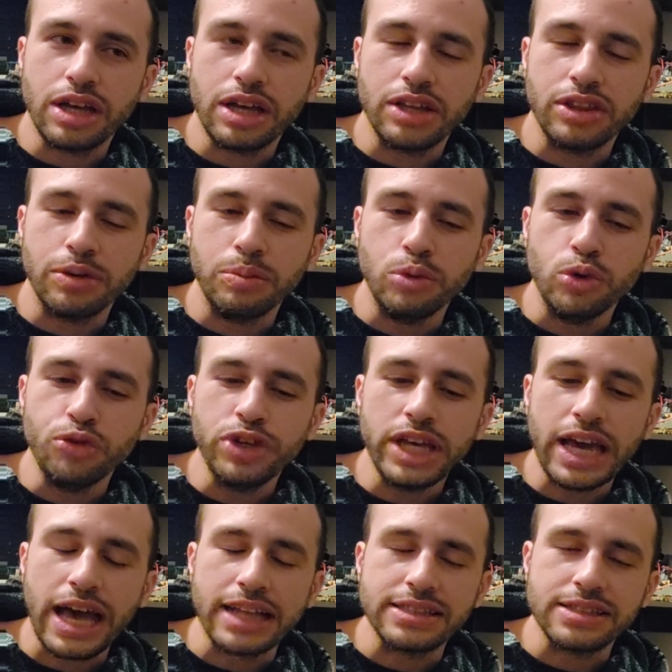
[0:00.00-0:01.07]
the movie
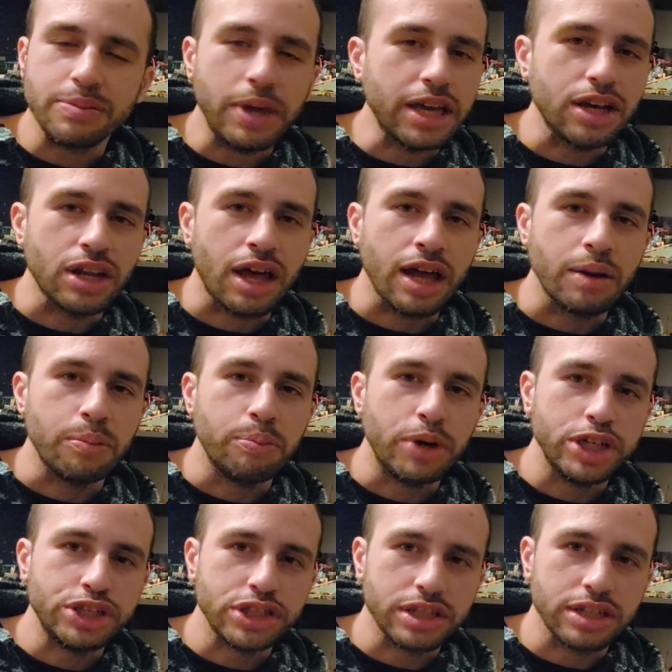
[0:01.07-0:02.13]
had to make a lot of
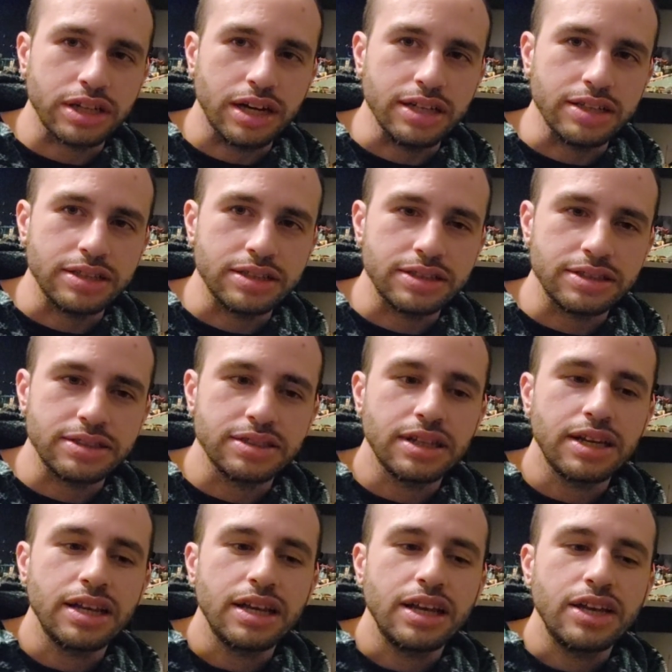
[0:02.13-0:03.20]
budget cuts.
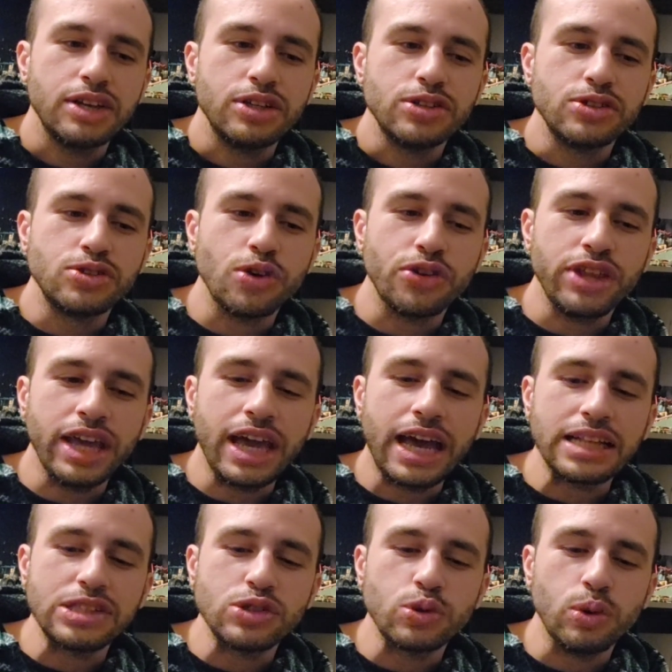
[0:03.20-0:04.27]
So they
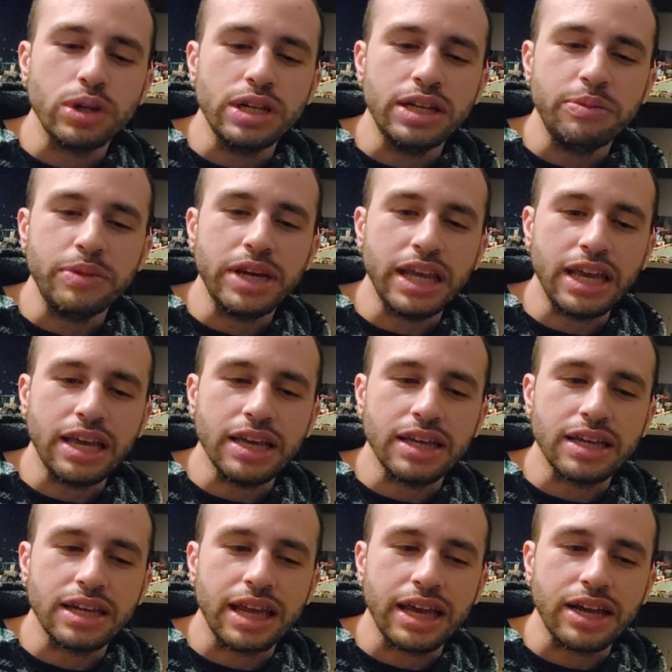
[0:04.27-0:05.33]
had to eliminate
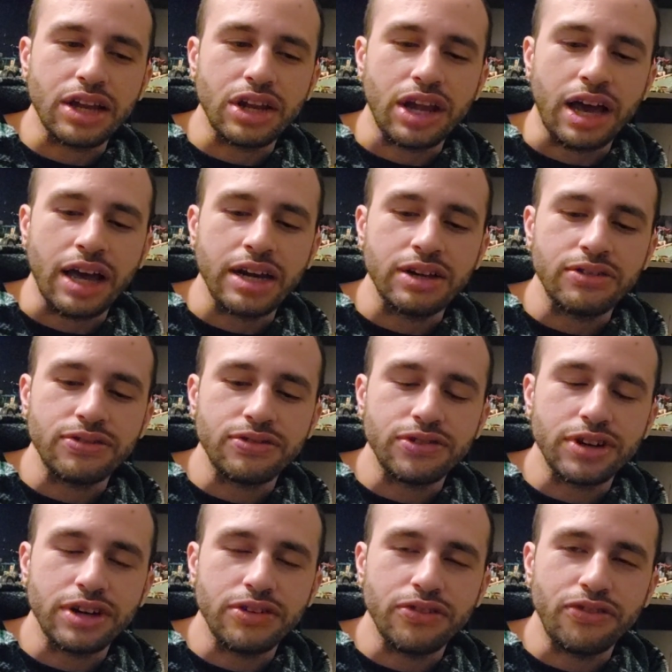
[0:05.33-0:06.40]
like a lot of
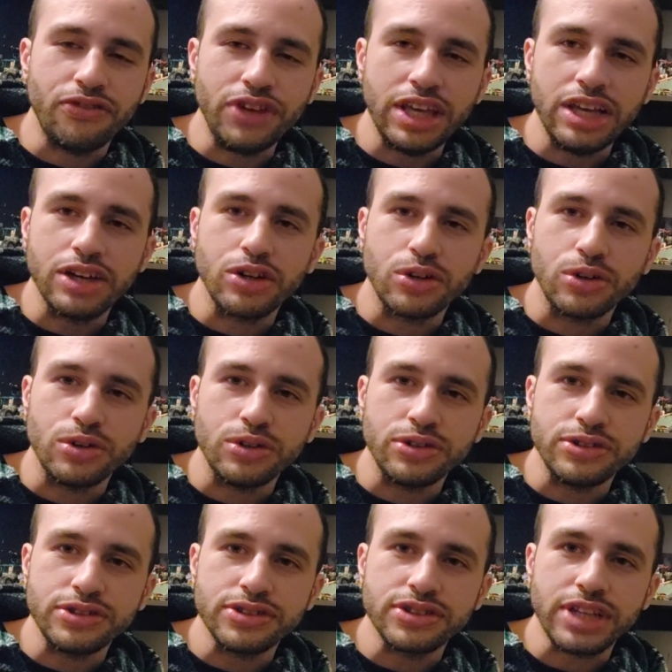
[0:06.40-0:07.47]

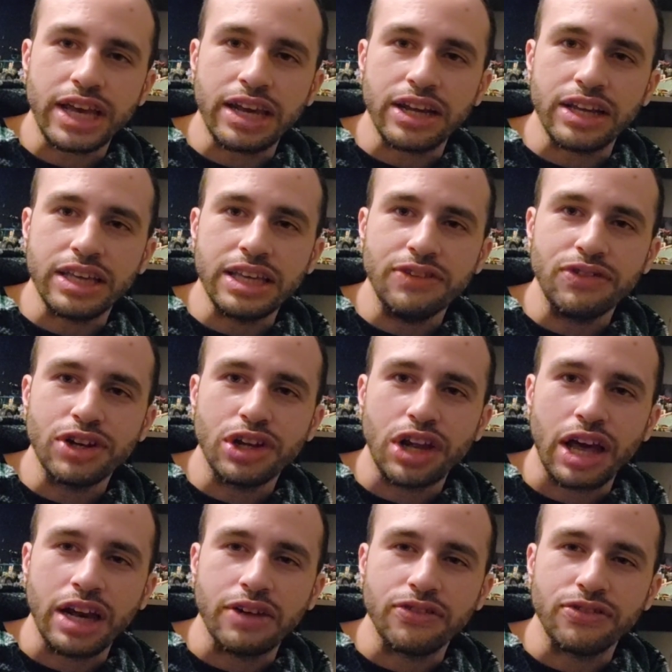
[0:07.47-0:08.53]
vehicles and even a
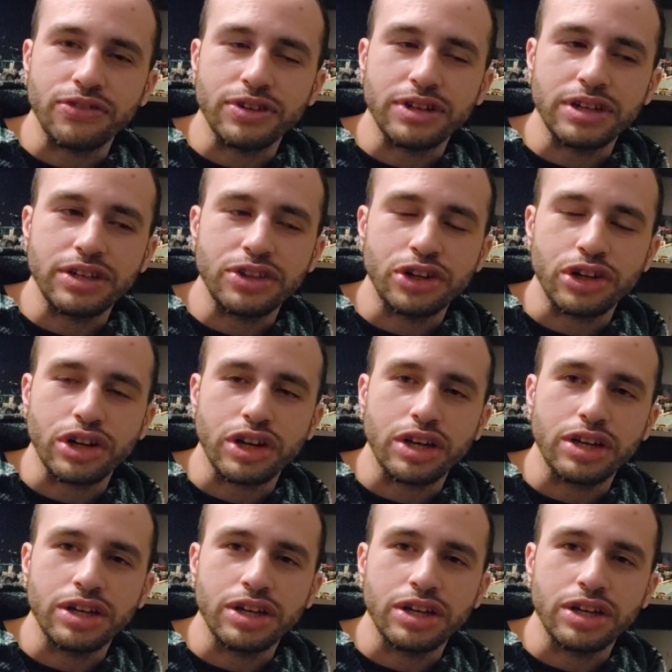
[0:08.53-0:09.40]
lot of their